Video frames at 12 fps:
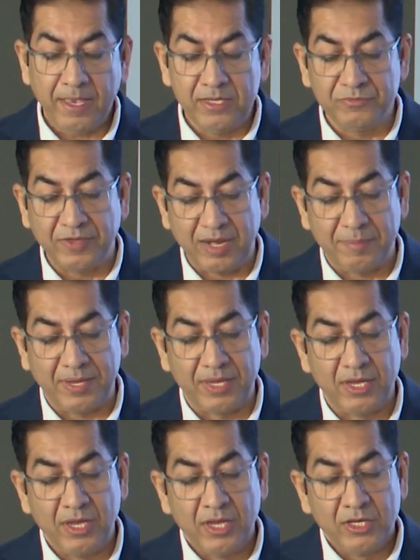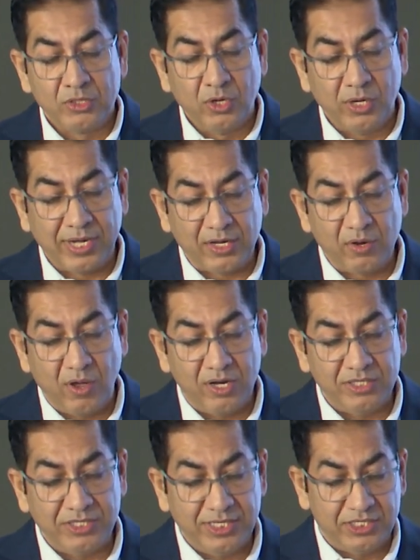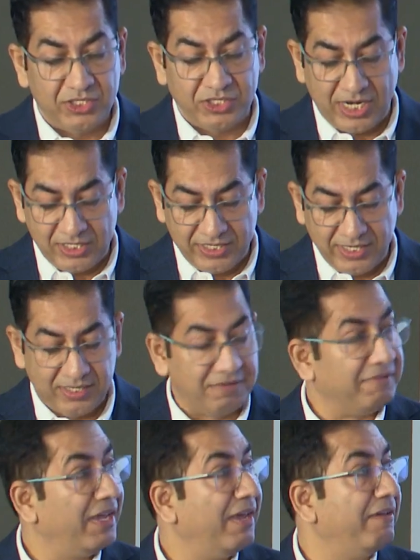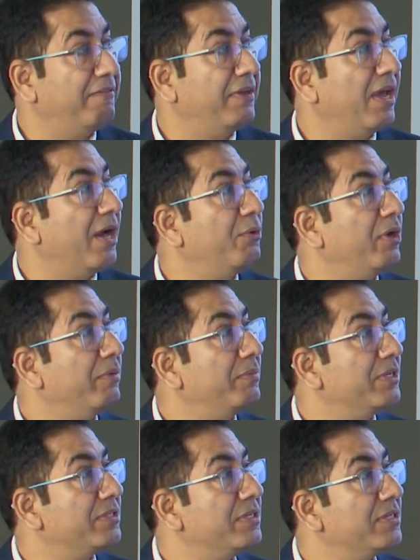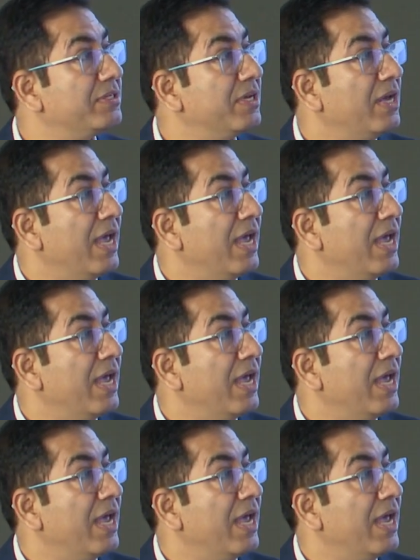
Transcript: Is very big. So technology is changing the way we are doing business.